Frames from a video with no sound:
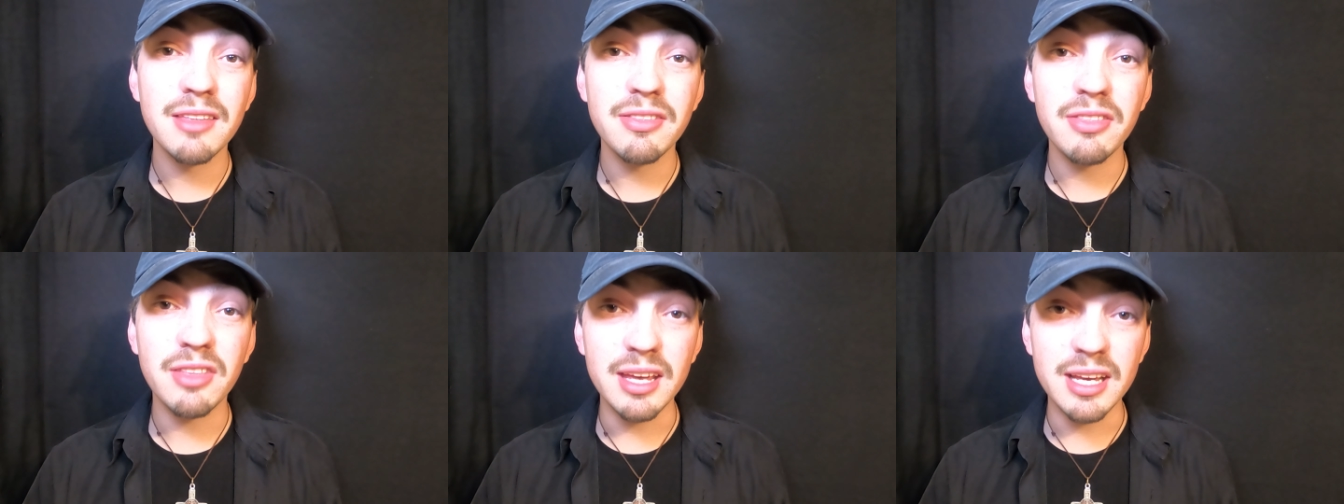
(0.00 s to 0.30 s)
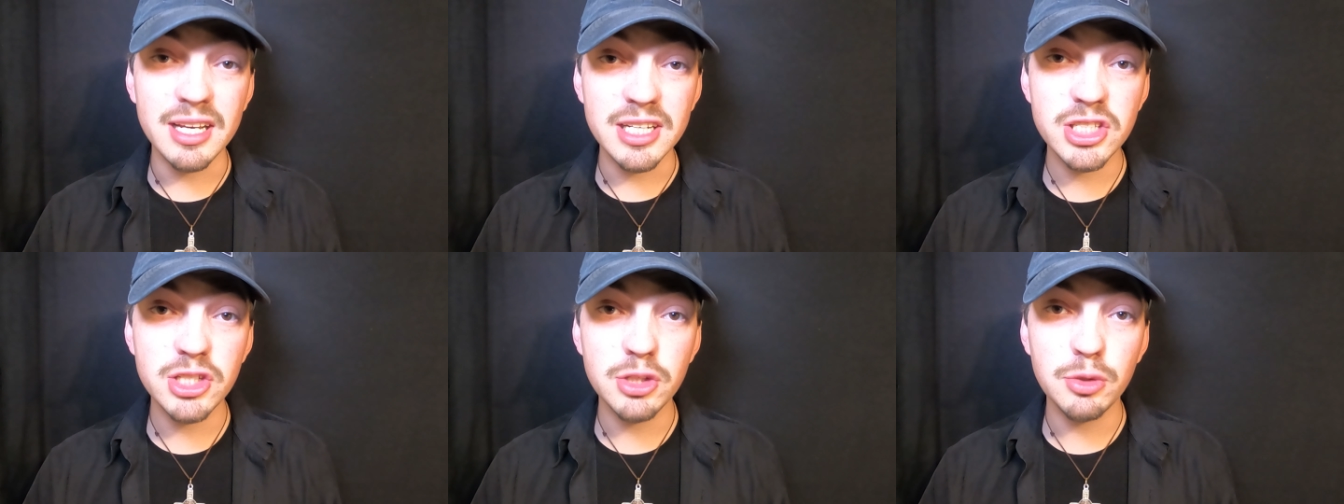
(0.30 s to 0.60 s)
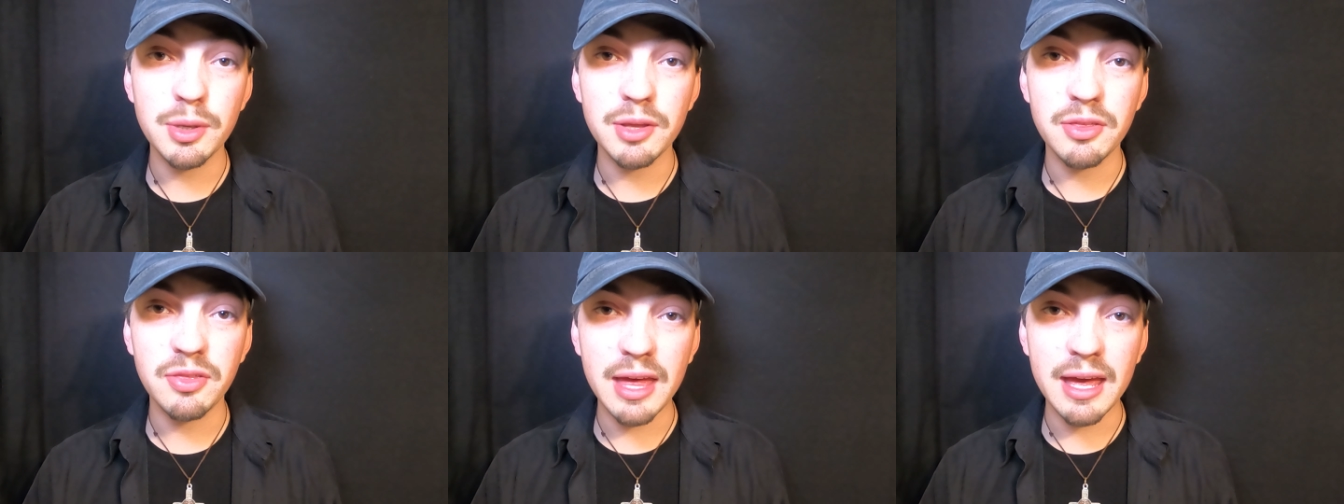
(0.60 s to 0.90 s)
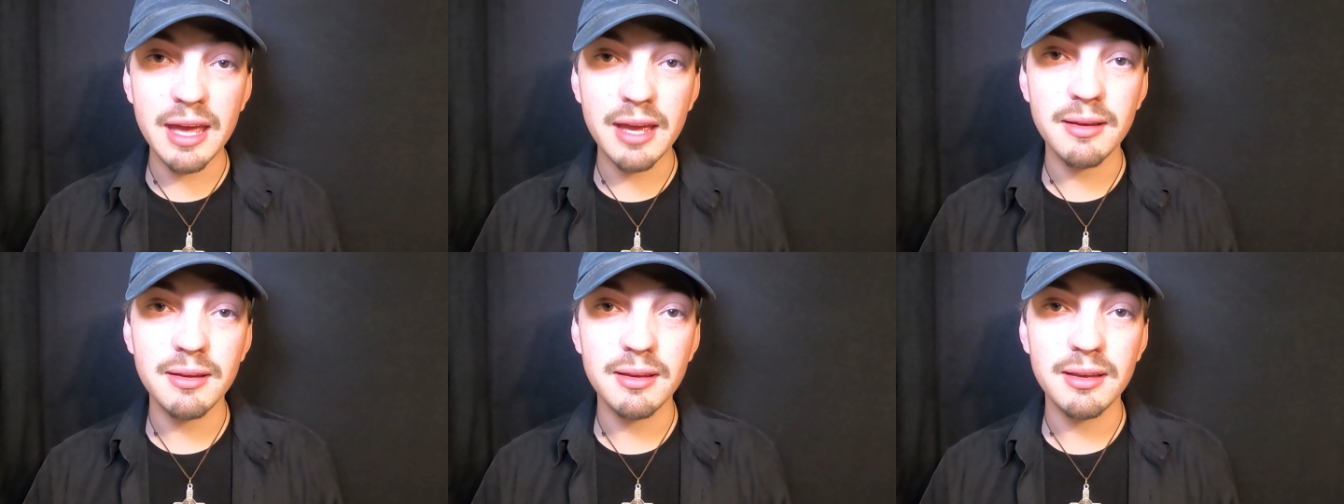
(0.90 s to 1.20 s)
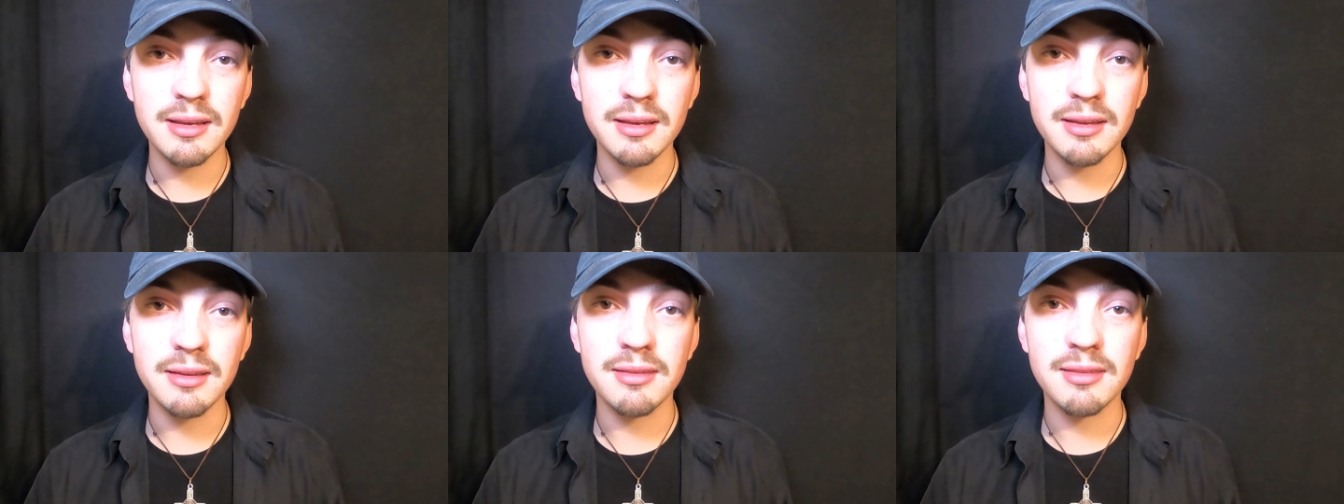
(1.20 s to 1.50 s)
The issue with that
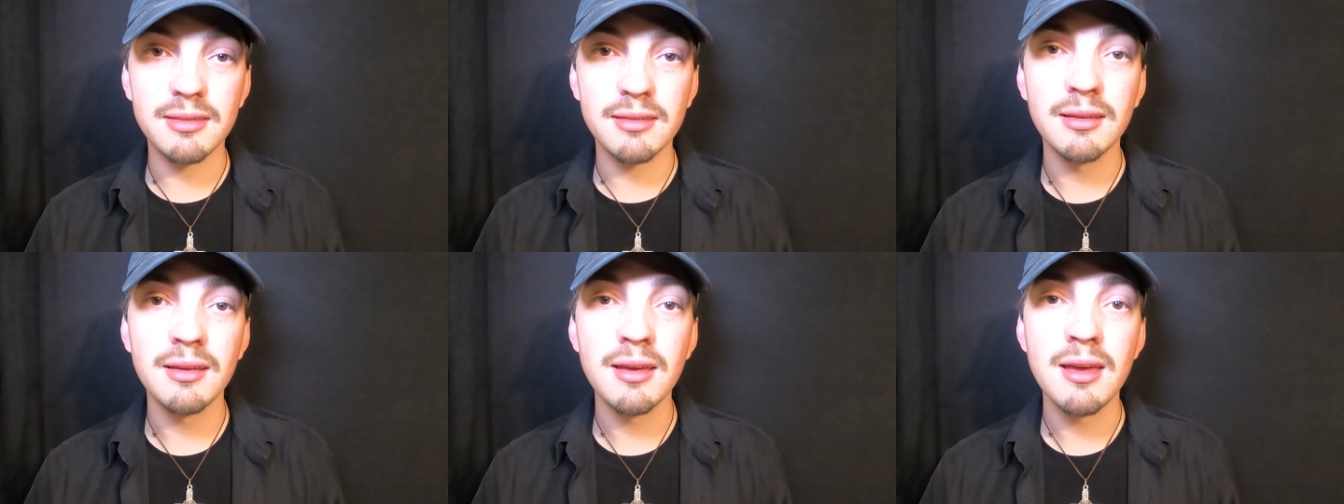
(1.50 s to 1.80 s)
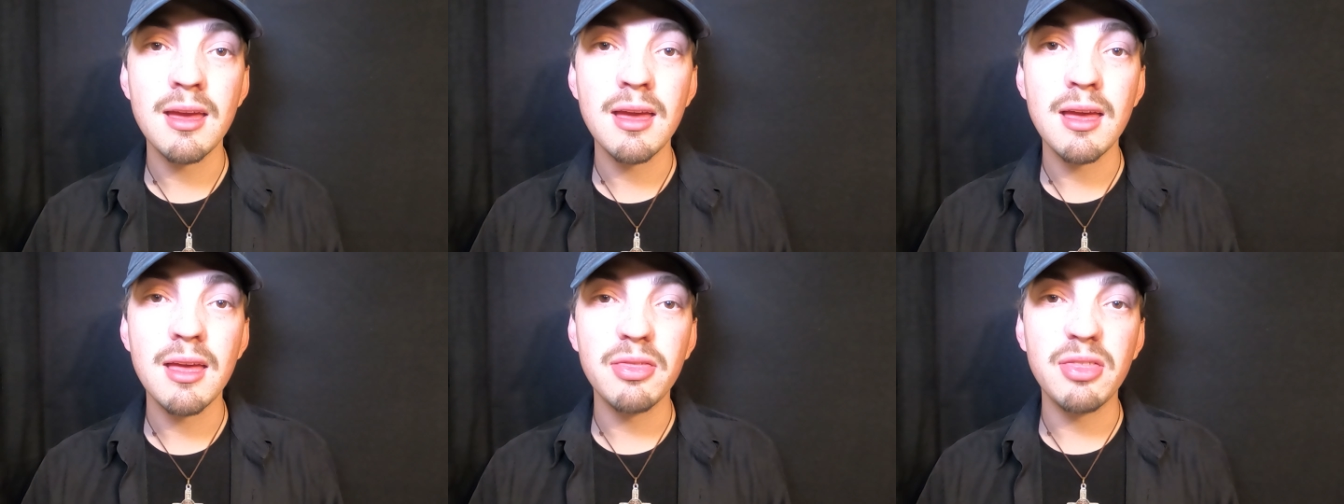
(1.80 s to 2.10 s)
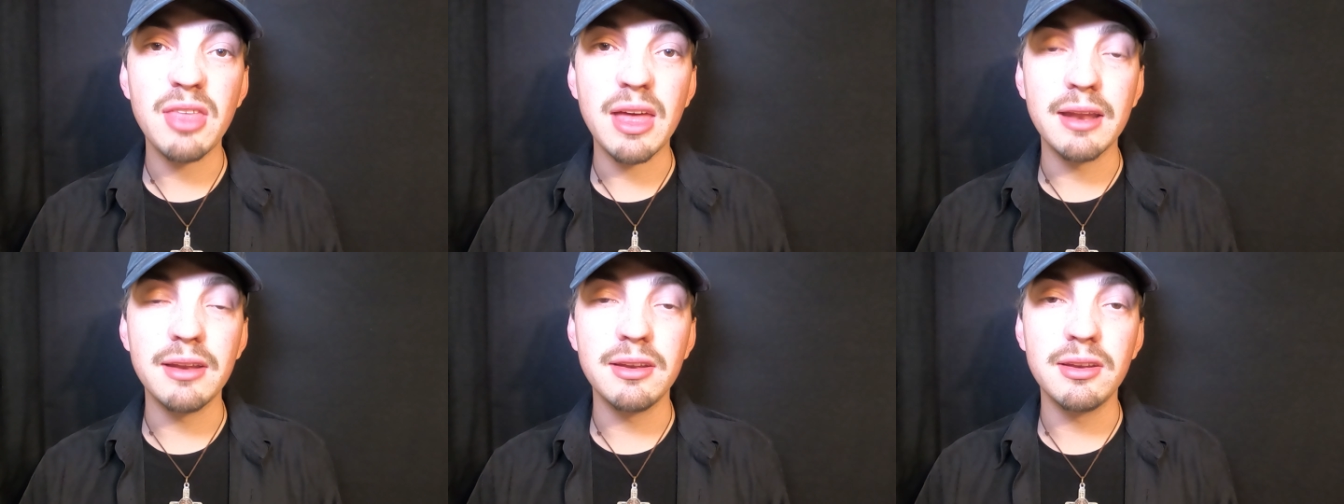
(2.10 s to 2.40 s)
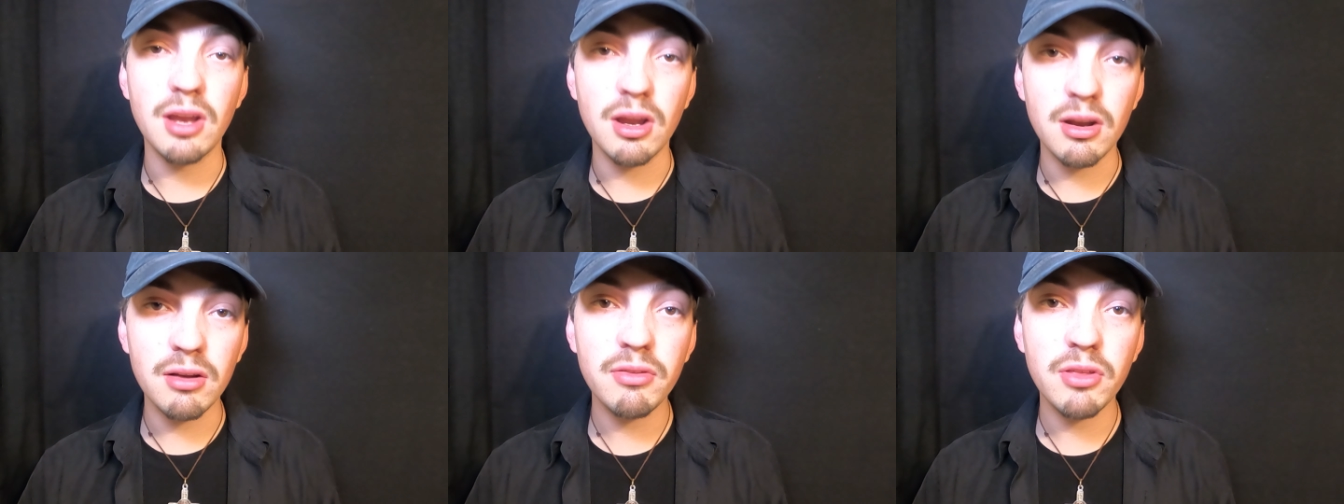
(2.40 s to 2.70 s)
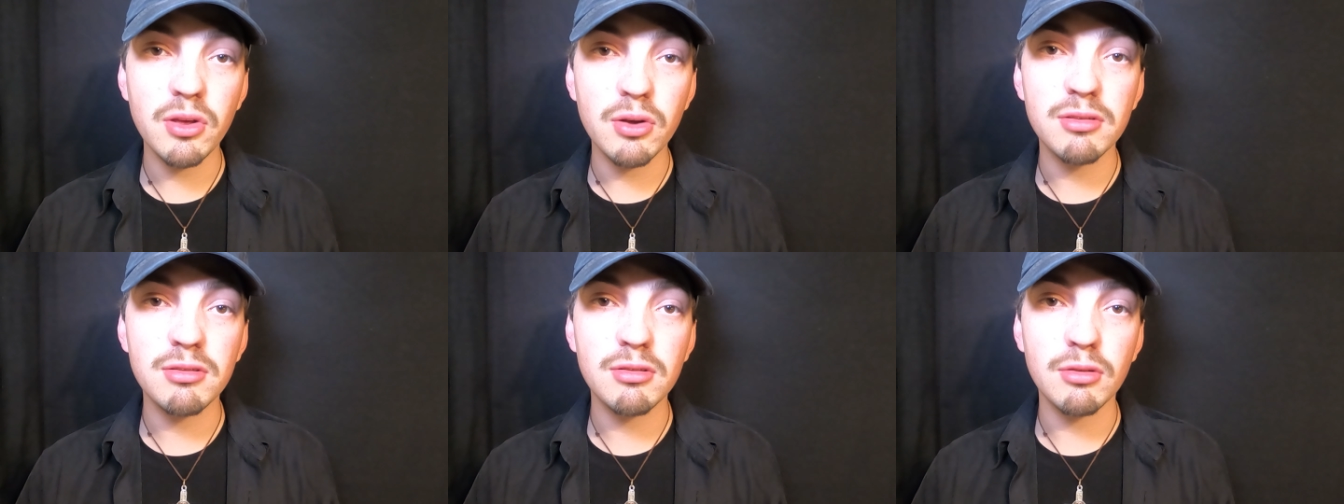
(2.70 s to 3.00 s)
is that none of
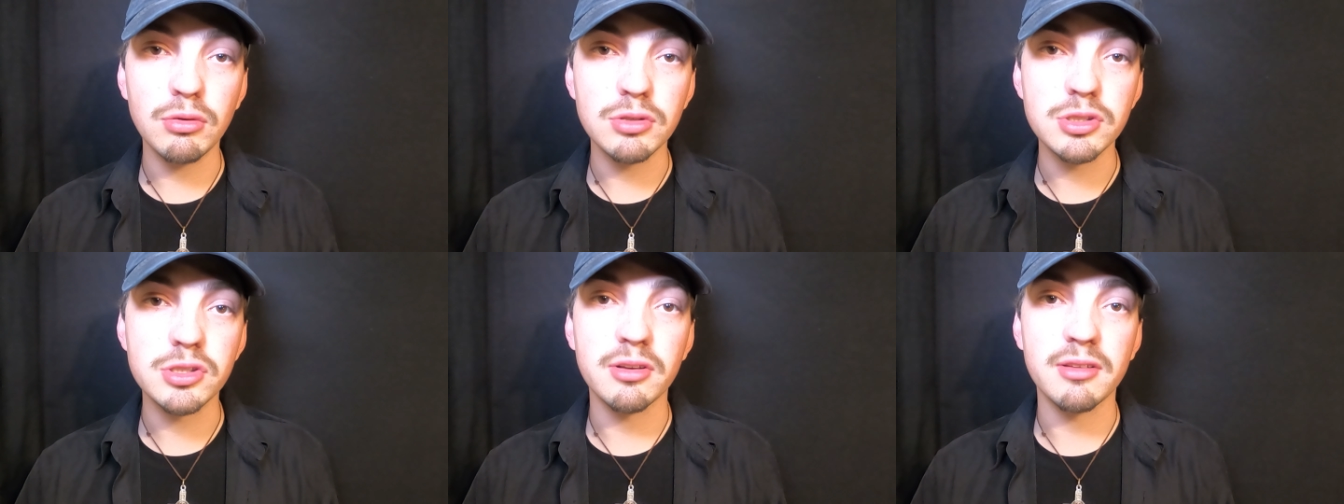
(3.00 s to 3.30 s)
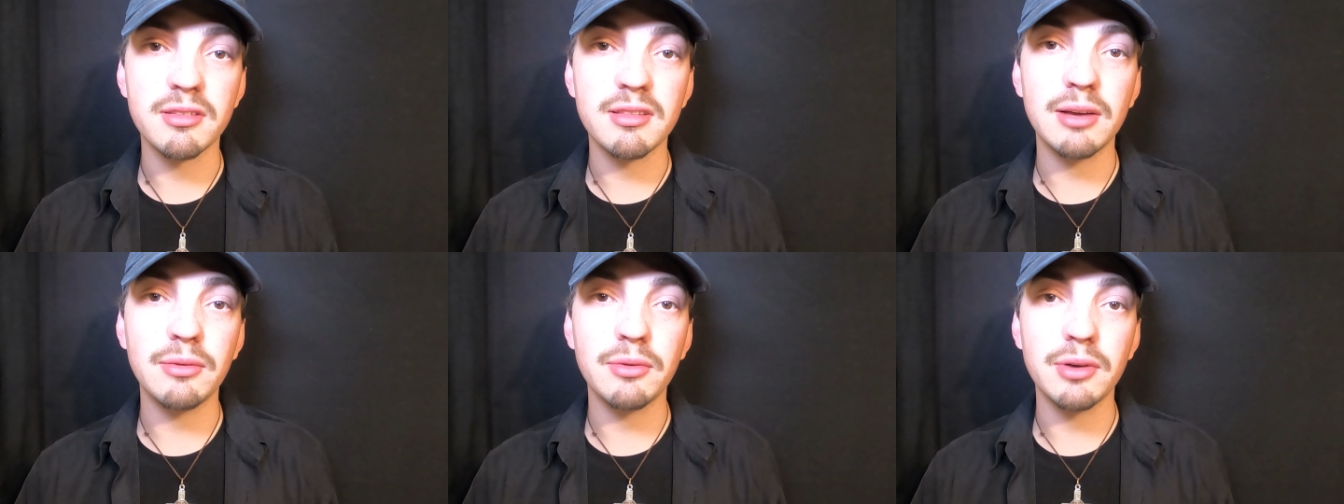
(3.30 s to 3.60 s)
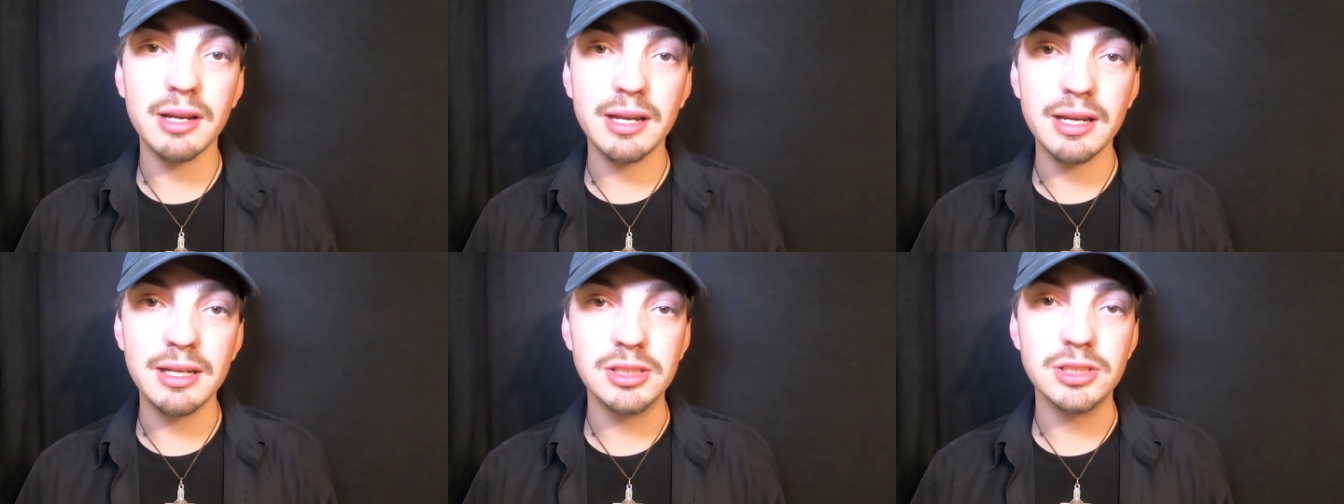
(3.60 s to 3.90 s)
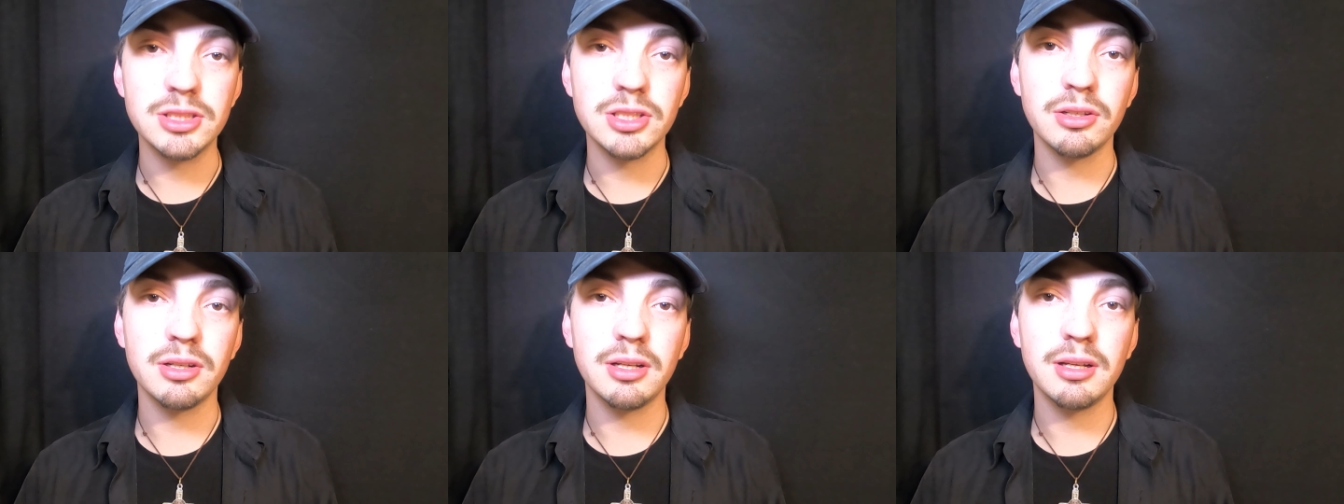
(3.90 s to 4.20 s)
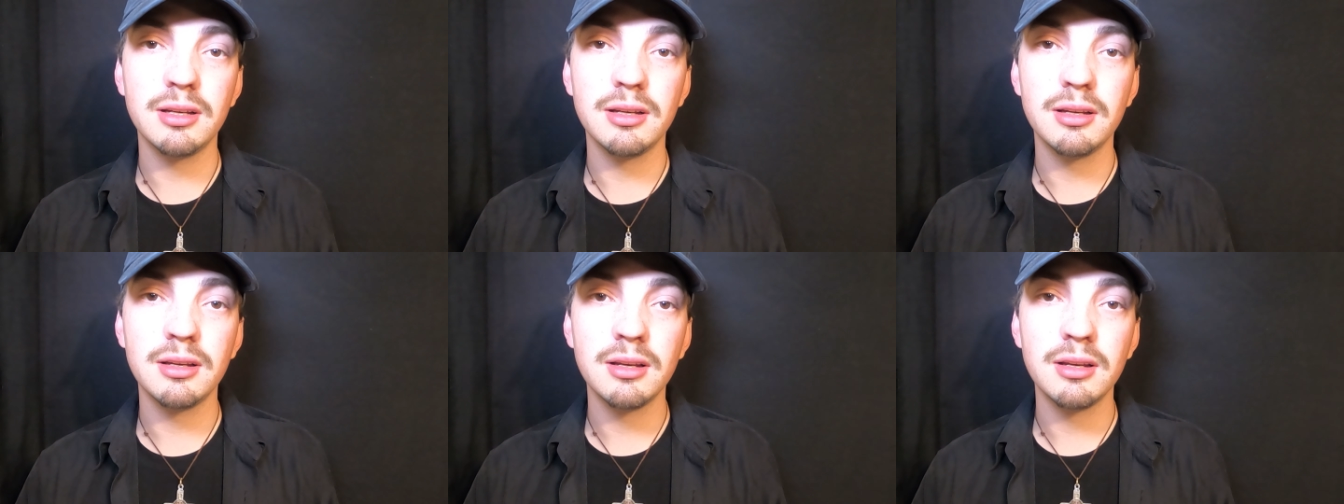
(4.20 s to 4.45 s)
those soldiers that were injured